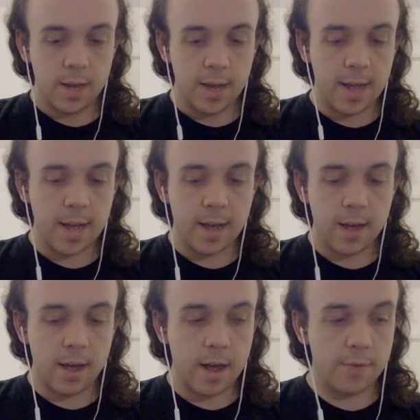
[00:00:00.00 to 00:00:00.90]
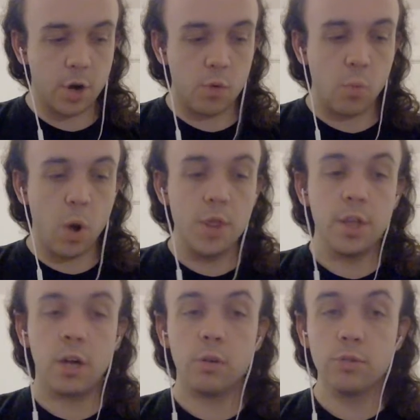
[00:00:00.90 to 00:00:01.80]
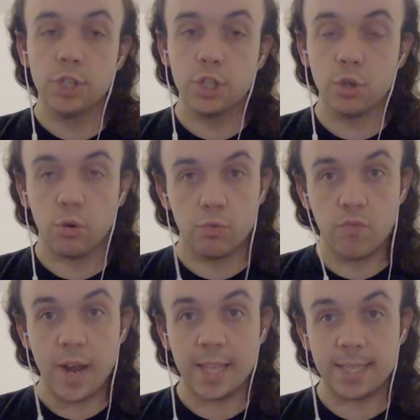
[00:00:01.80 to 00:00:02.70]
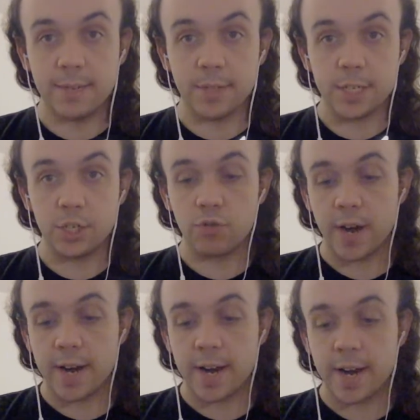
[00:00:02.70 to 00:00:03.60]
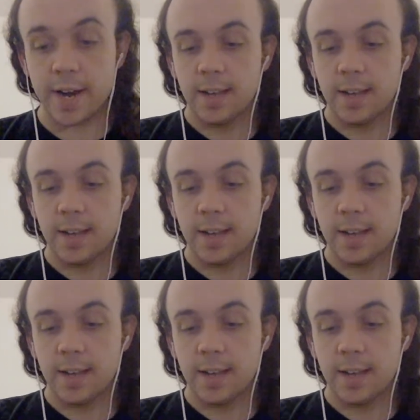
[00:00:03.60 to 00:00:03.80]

I've got one that holds the sword relatively straight,